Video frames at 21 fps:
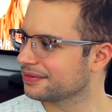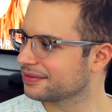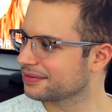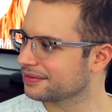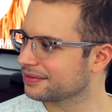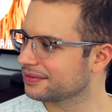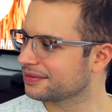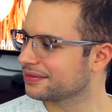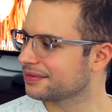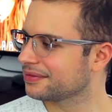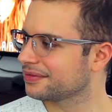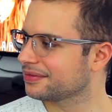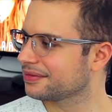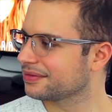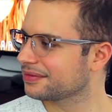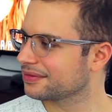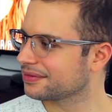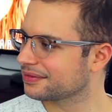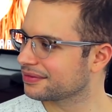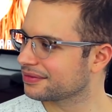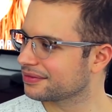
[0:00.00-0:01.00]

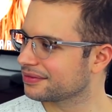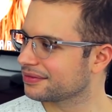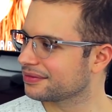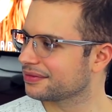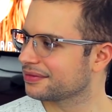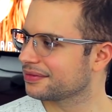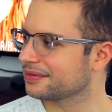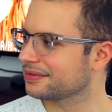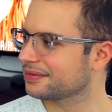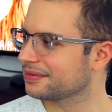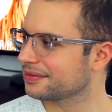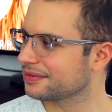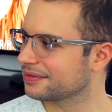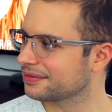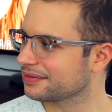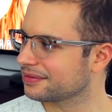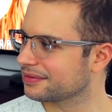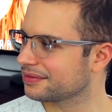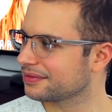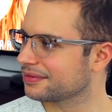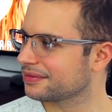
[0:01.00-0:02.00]

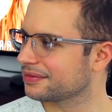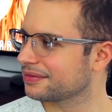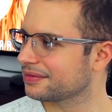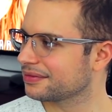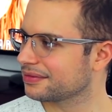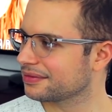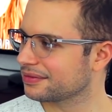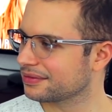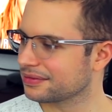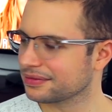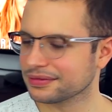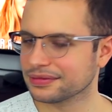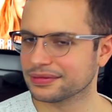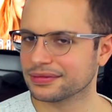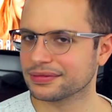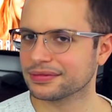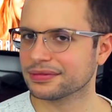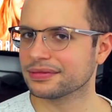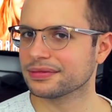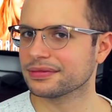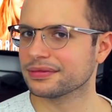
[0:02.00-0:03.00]

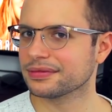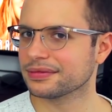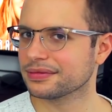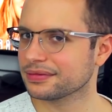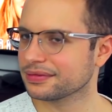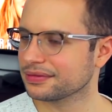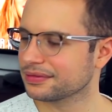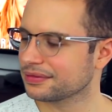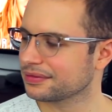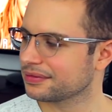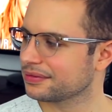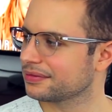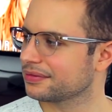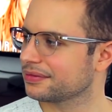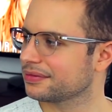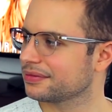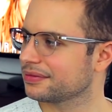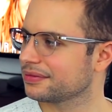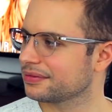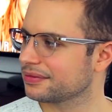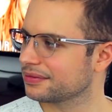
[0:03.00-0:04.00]

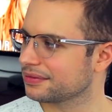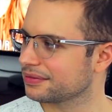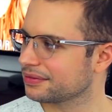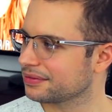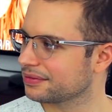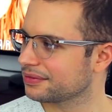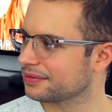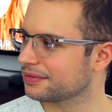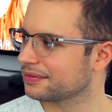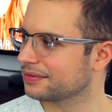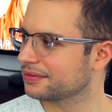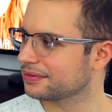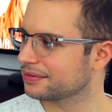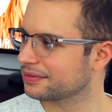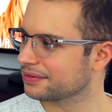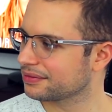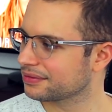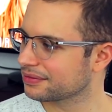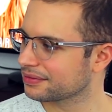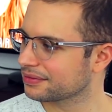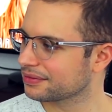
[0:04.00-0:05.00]

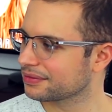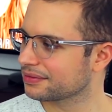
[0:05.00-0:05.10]
(silent)